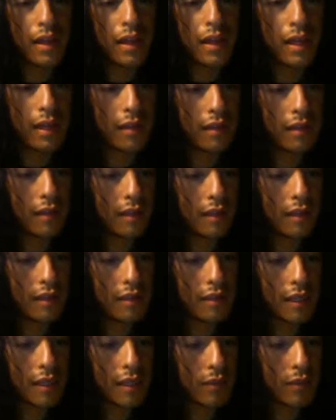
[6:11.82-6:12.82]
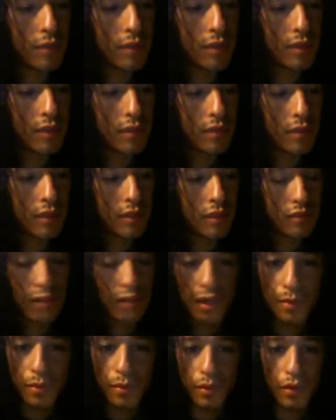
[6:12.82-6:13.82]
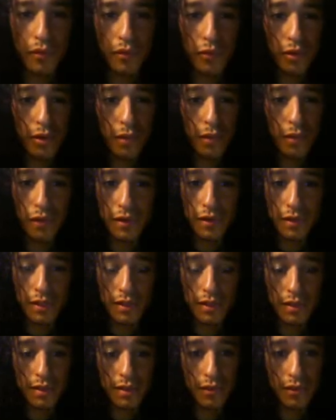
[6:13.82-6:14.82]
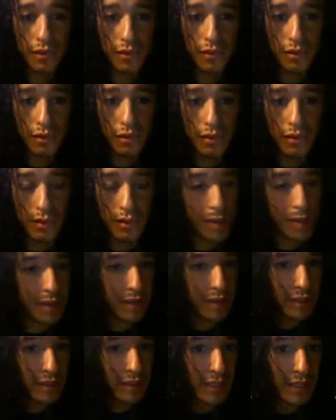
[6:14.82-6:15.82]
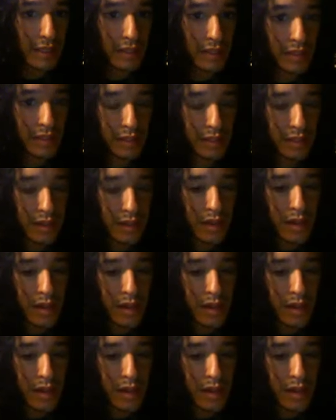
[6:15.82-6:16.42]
And let's say we scrap all of quantum physics in the future with a better science.